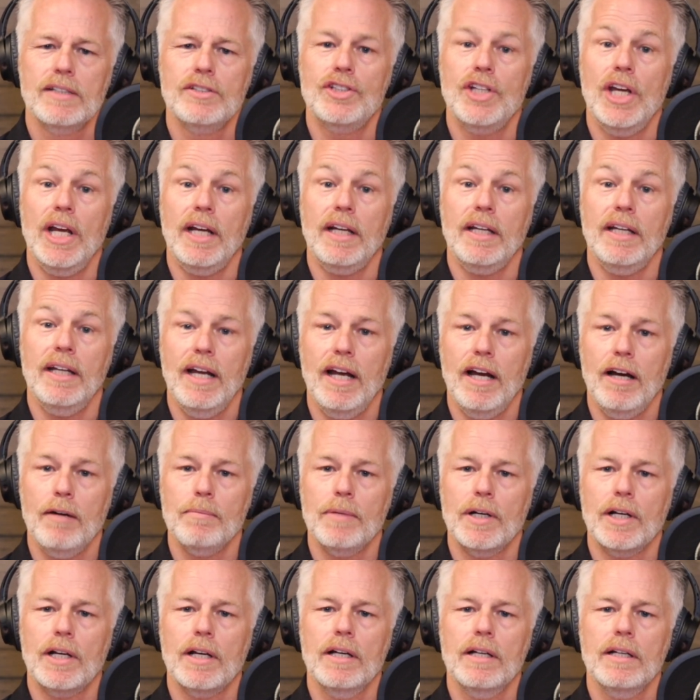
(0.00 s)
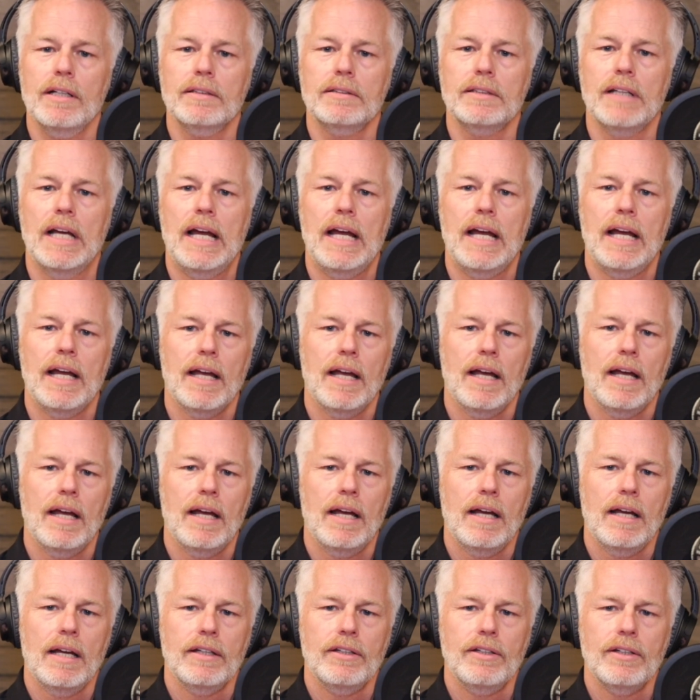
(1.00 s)
Check it out, because
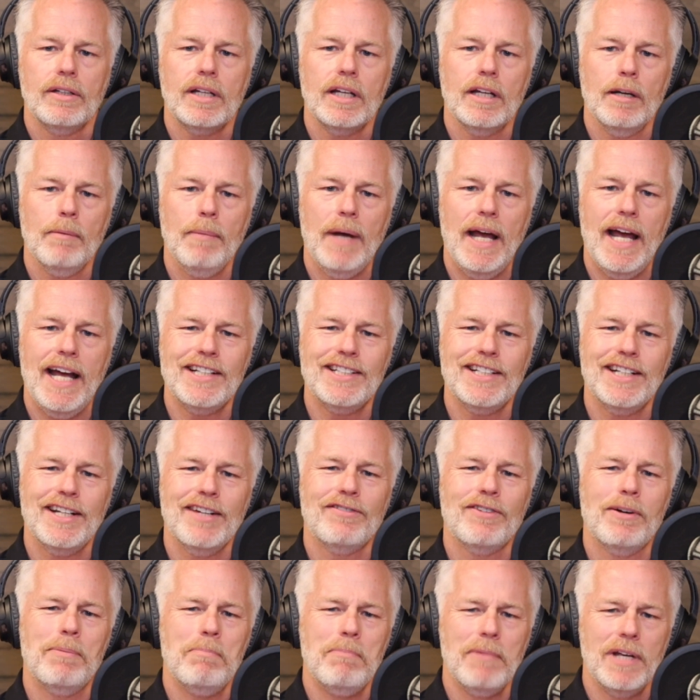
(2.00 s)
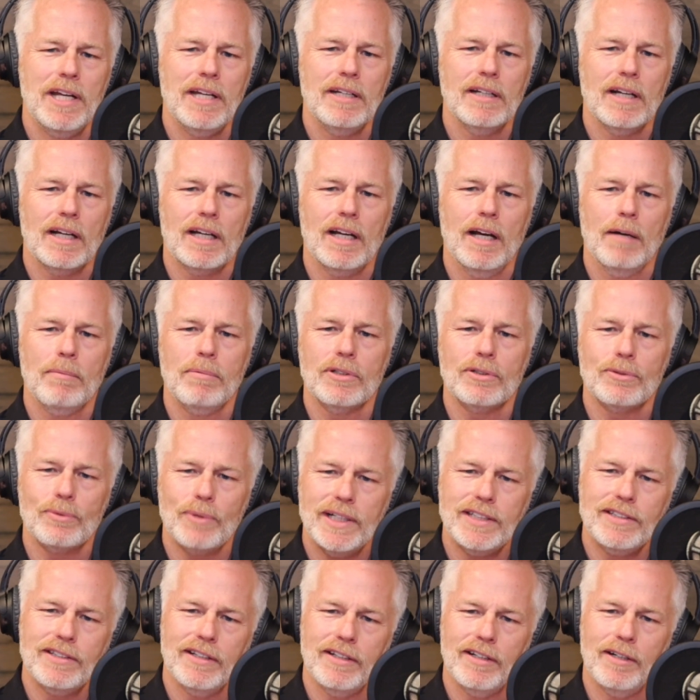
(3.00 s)
you can imagine if 1 million couples
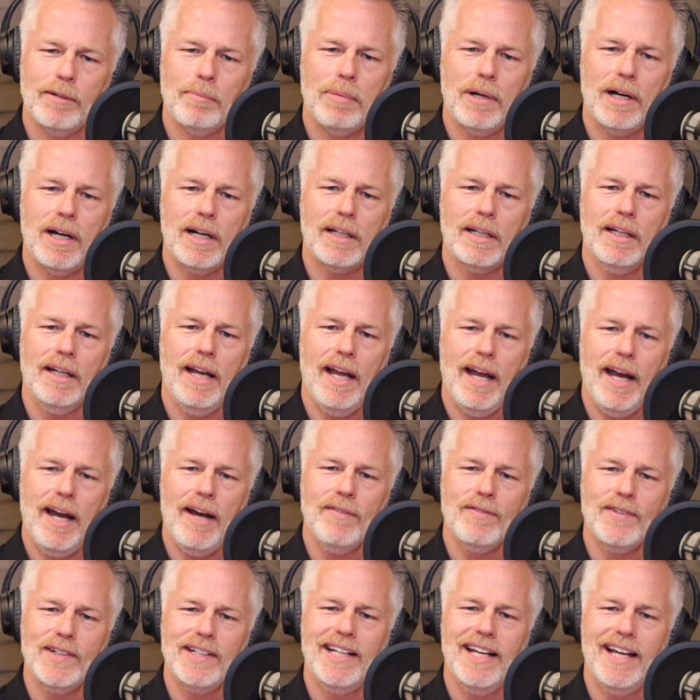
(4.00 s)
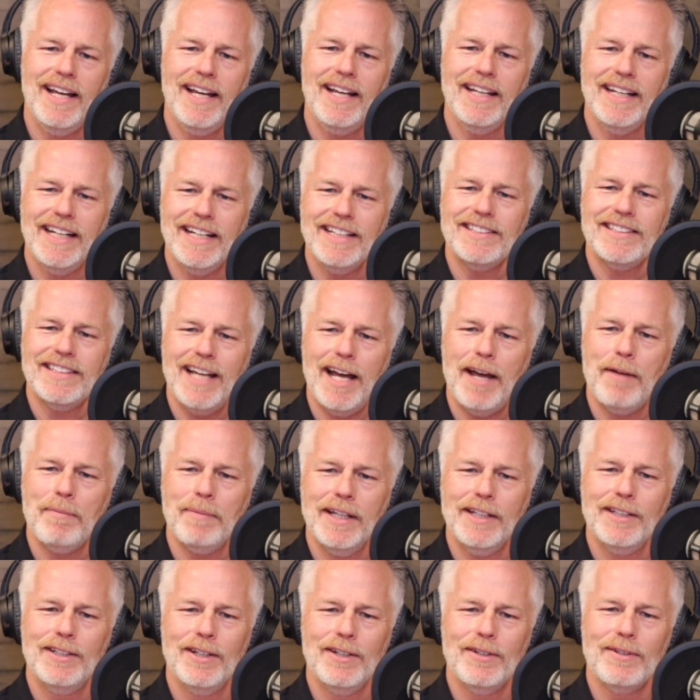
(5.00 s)
reach in their pocket every day, and each time
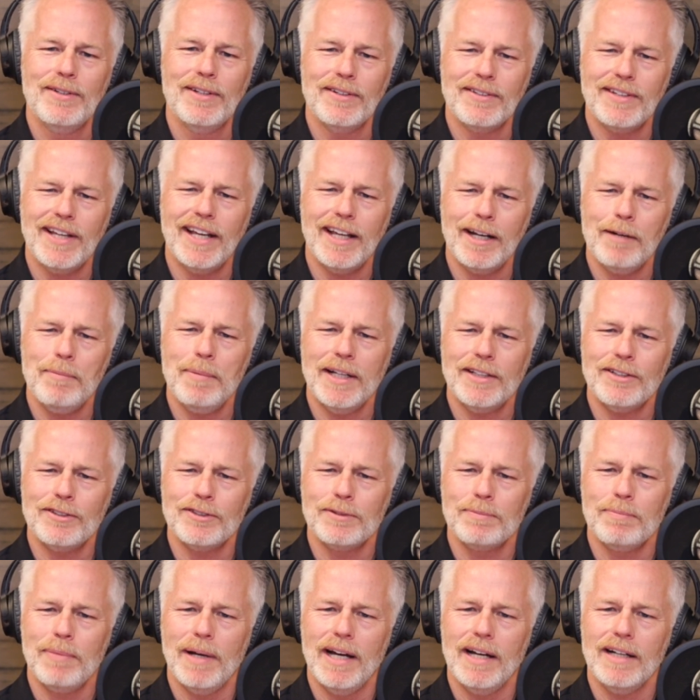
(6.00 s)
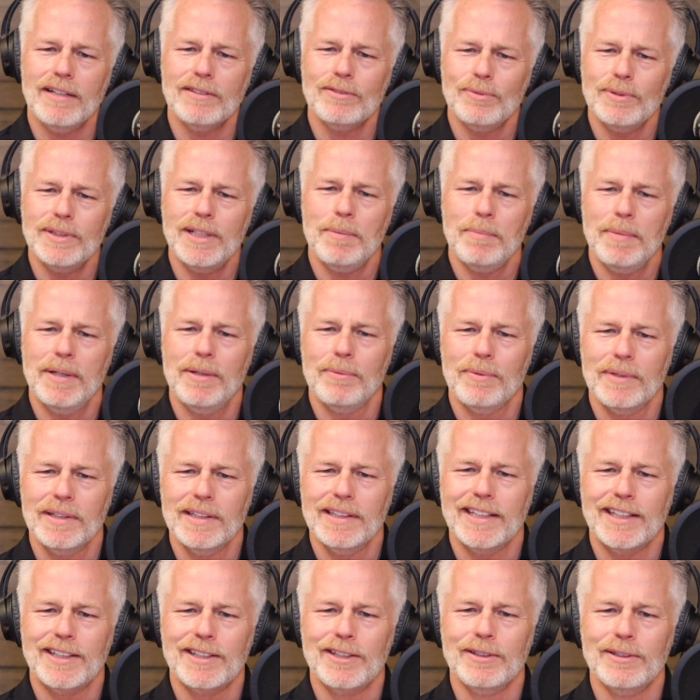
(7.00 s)
they do, they're thinking about their spouse. Wouldn't that be
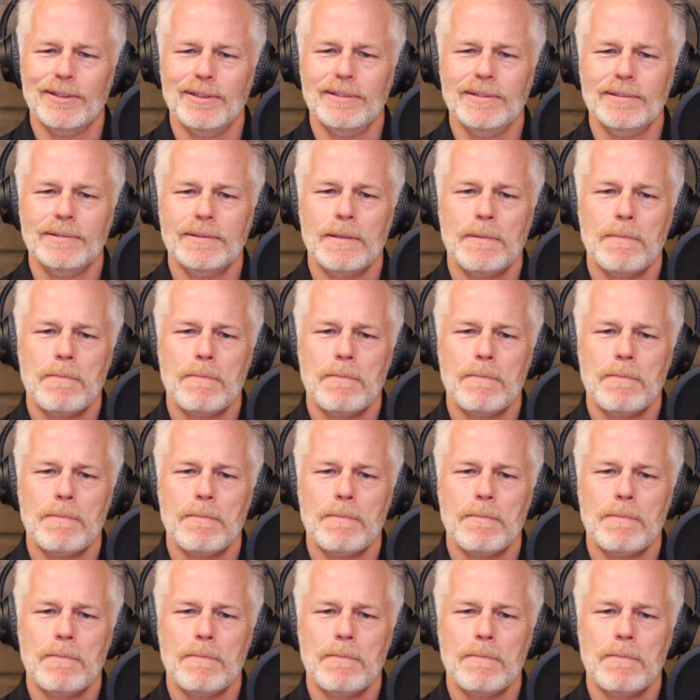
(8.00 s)
really cool?